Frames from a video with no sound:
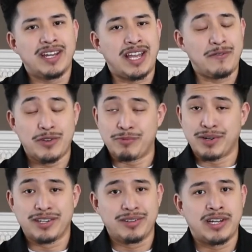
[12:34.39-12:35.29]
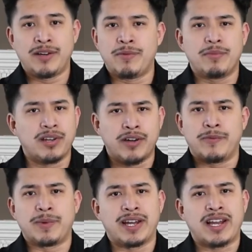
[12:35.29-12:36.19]
If you really do love them,
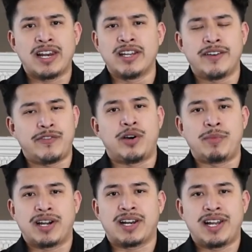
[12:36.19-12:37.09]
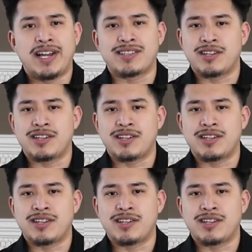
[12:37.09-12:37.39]
love them. Like I love all my clients.